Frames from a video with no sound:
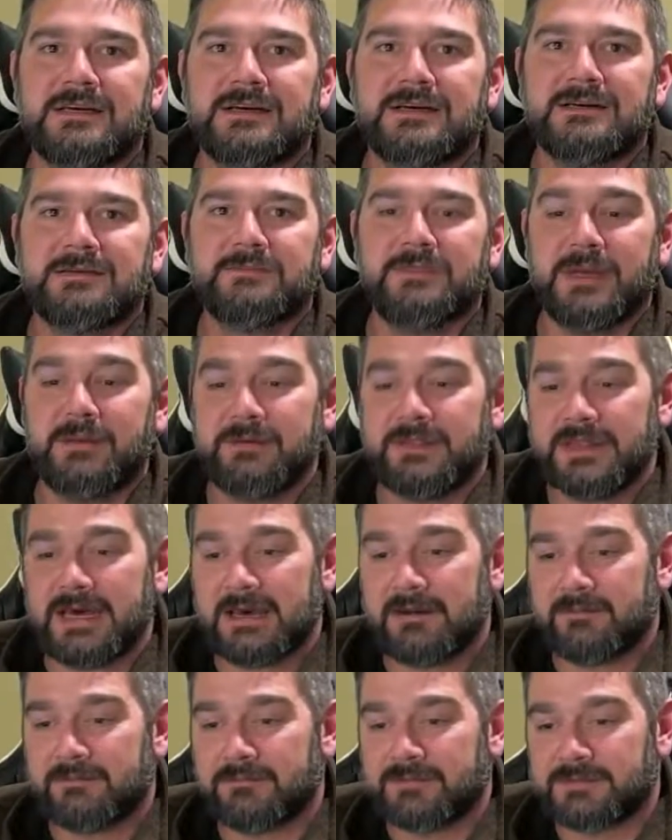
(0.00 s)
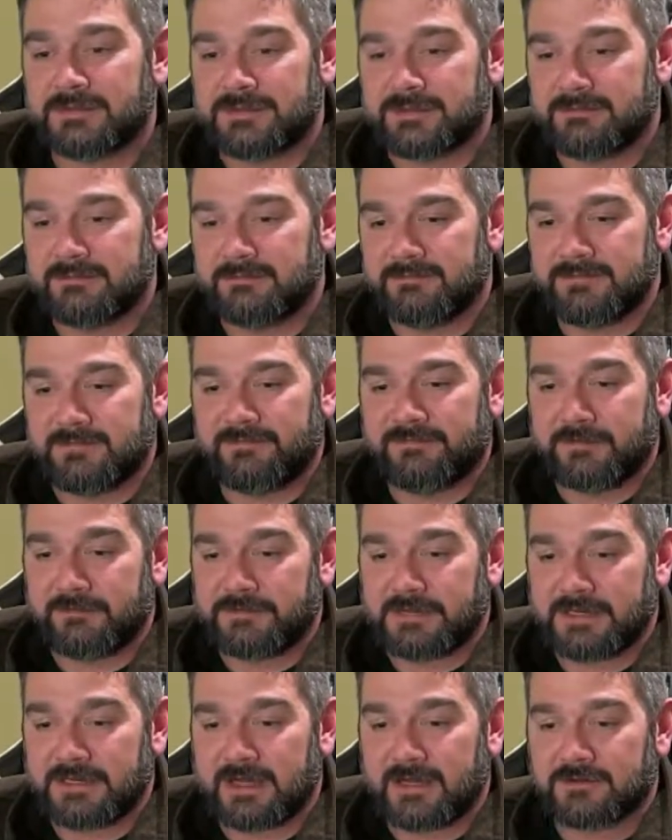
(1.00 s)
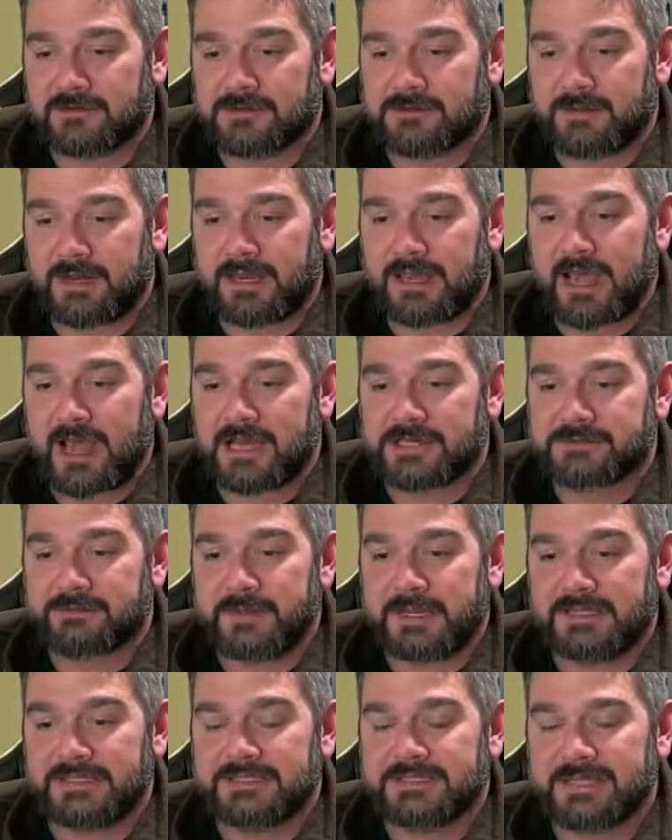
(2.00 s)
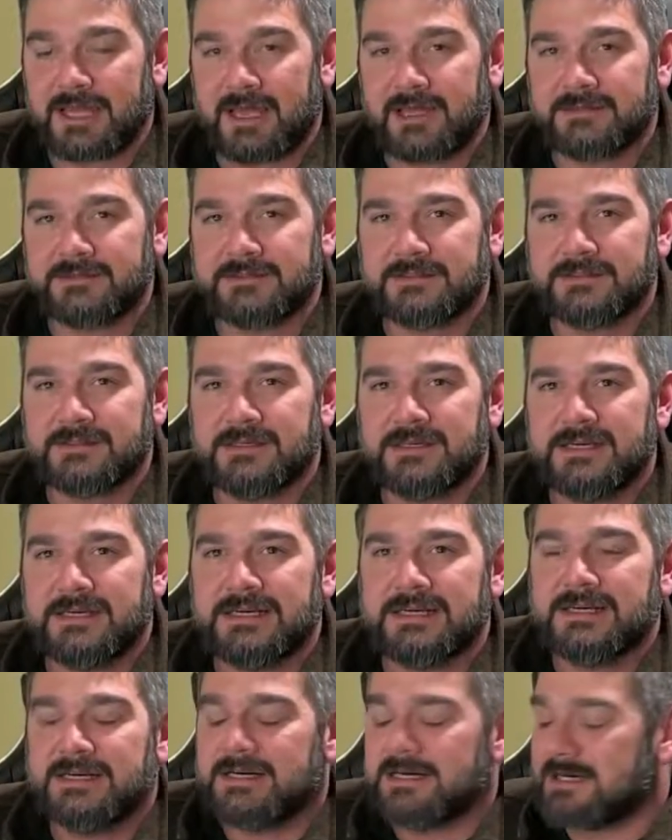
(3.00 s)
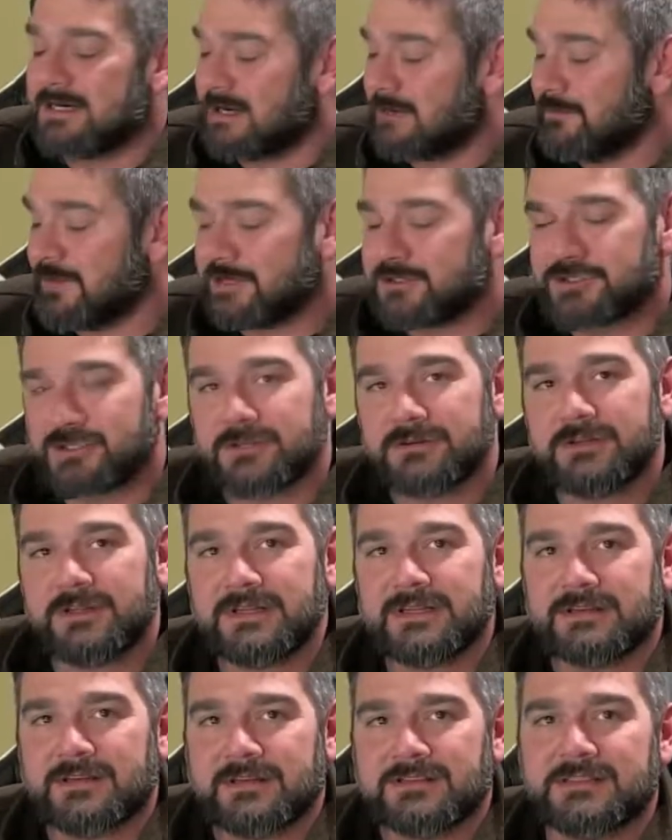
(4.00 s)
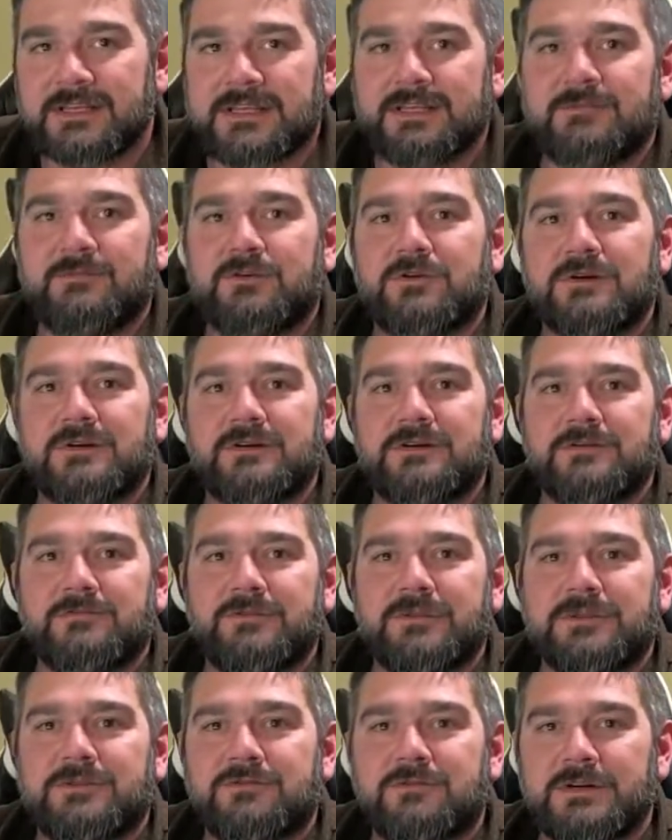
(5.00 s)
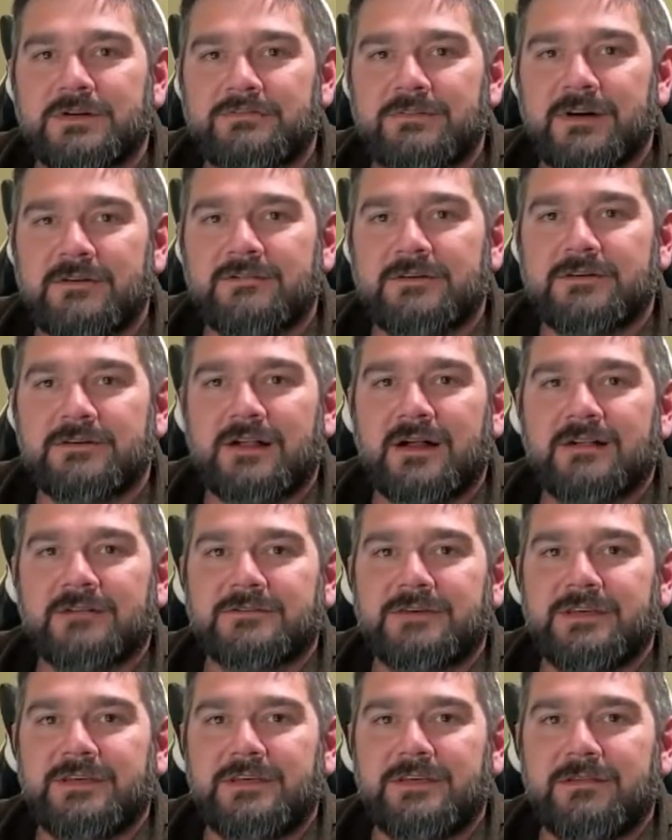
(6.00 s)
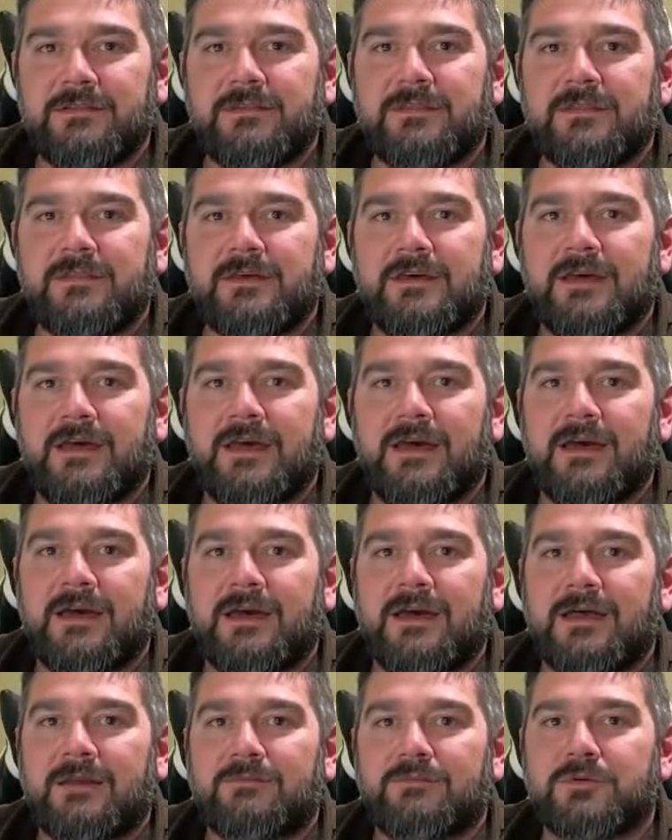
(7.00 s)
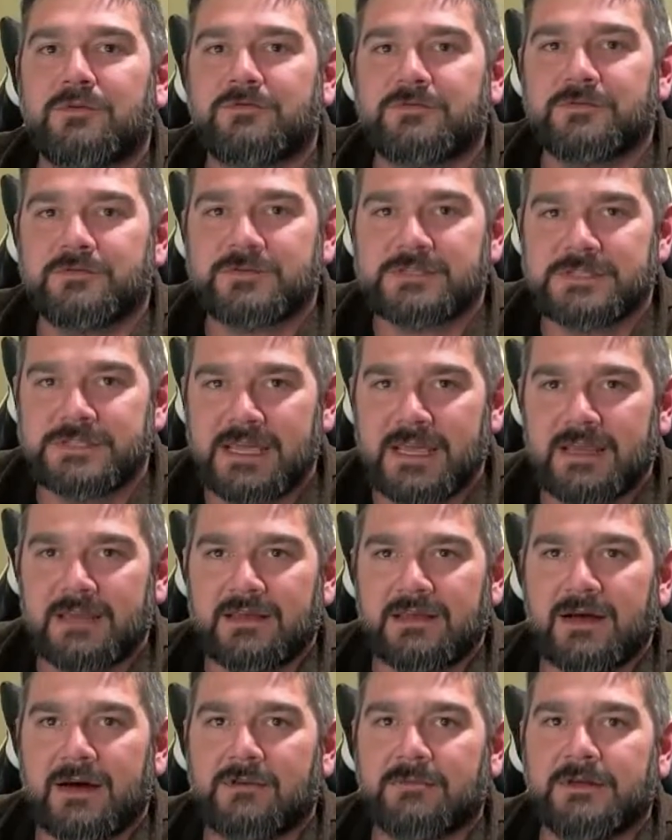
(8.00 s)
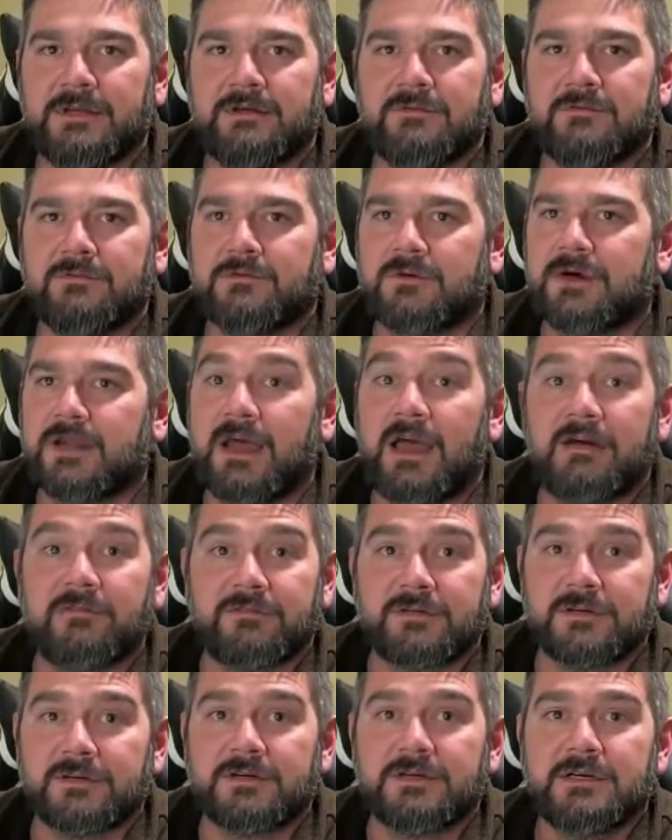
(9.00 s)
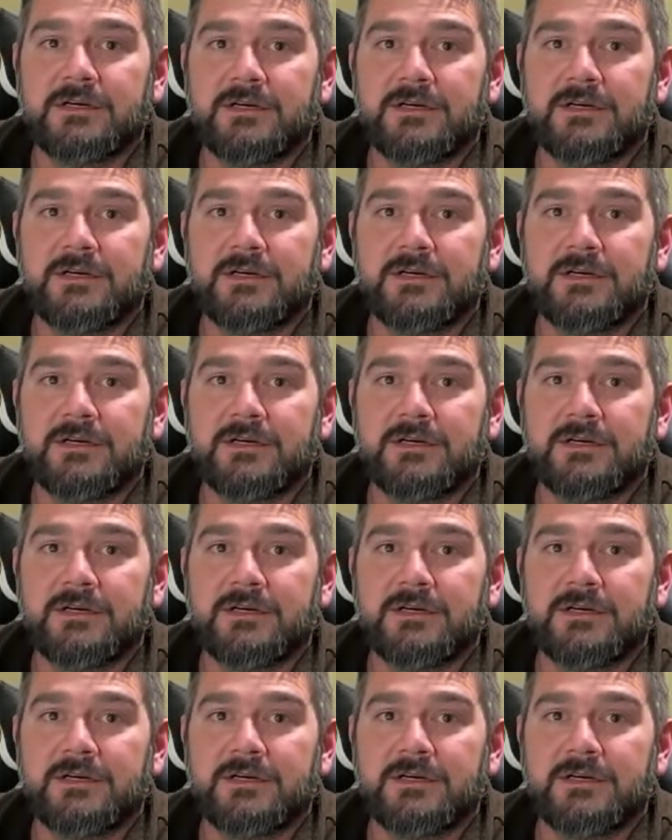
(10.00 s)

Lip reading: maybe that $15 a mega hash made sense. I'm not sure that it does anymore. With $2,500 ETH and proof of stake coming whenever,